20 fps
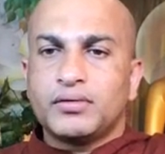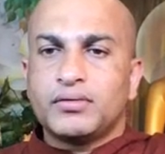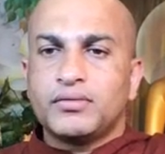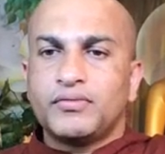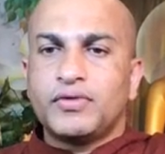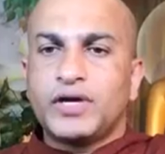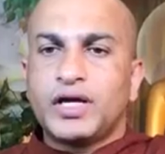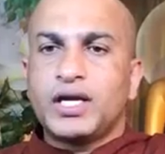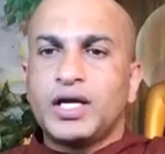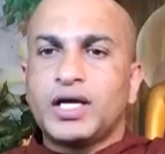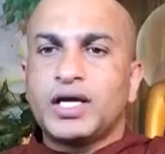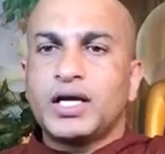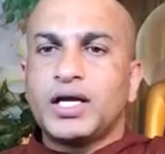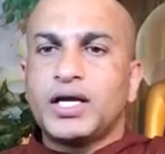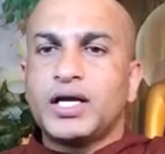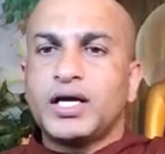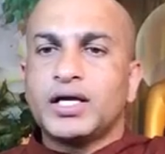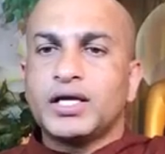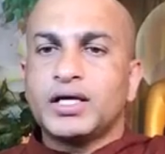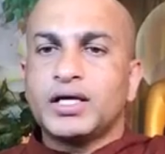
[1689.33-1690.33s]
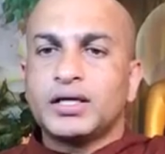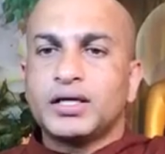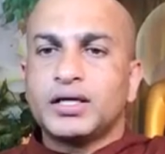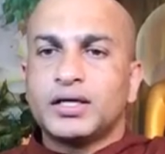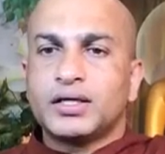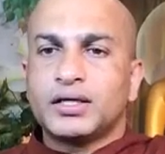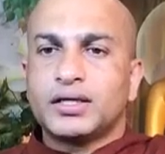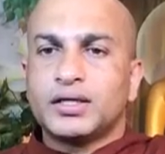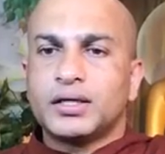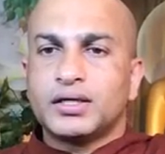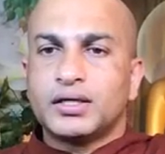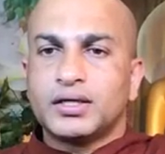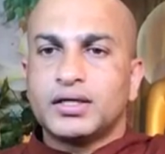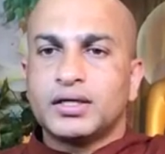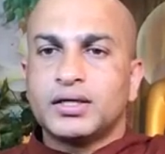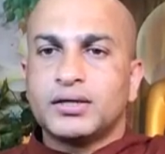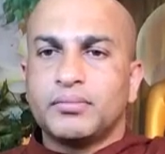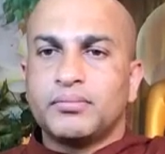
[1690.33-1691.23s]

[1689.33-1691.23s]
very clear uh,